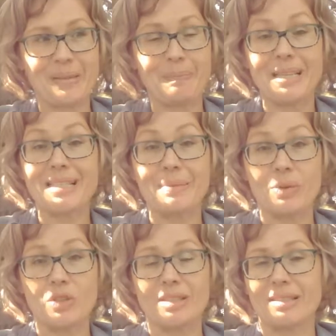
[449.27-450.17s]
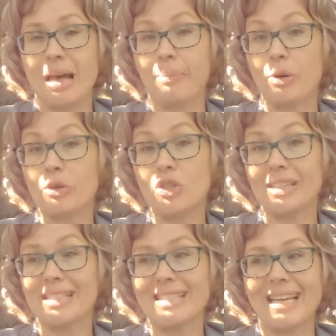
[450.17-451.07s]
Mixed emotions. Approaching
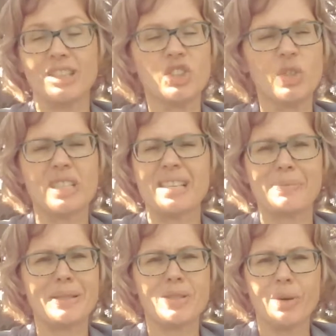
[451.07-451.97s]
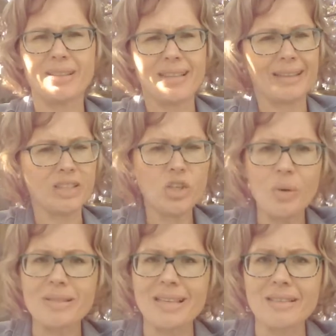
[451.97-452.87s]
this day, Lucas has been so excited. You know,
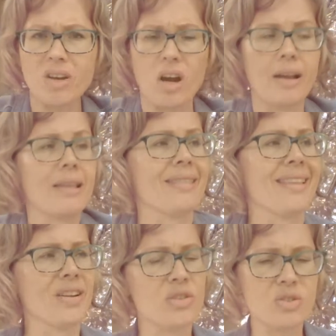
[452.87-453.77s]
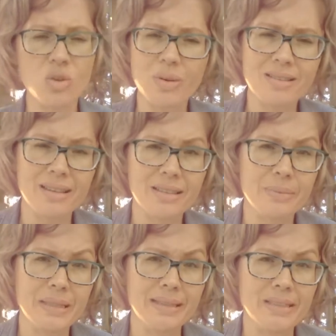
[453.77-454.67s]
as kids are, they are so excited to
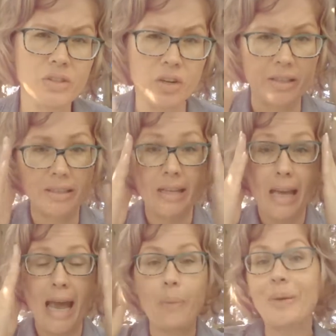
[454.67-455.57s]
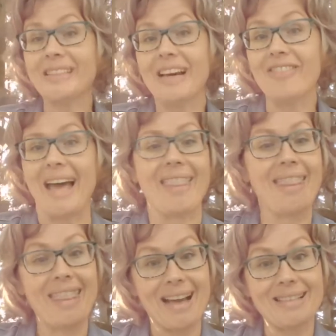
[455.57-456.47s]
be in kindergarten. And we love that.
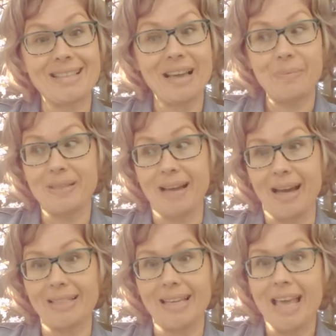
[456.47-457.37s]
That's the upside.